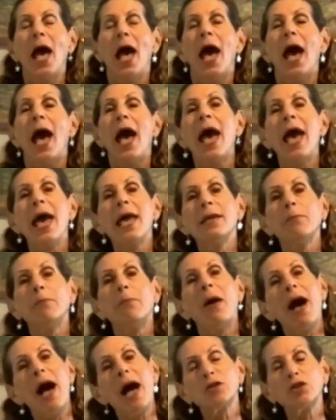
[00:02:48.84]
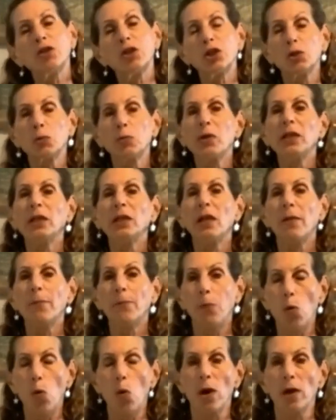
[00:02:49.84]
And posture is really
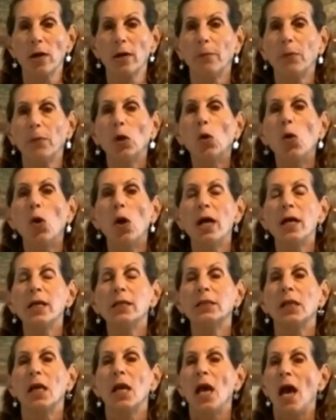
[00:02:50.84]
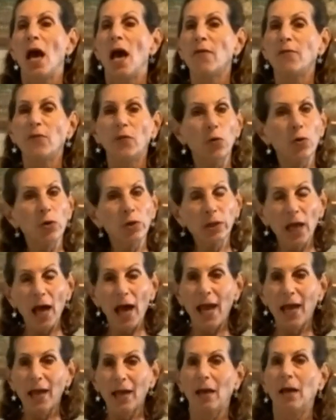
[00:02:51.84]
important because if you're
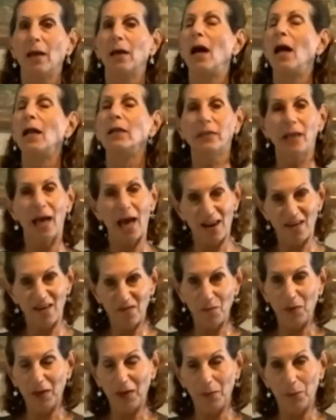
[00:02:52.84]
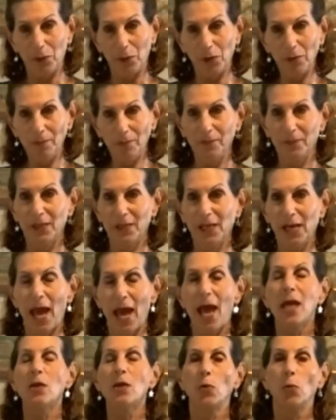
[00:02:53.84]
like a lot of people
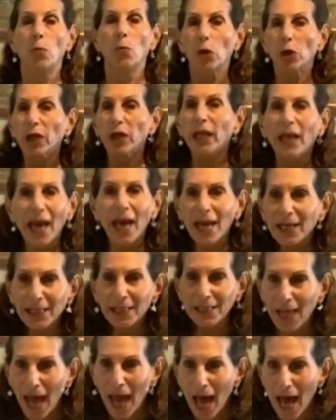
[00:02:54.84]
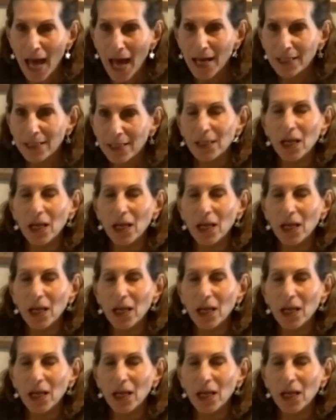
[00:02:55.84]
today, you're working at a desk,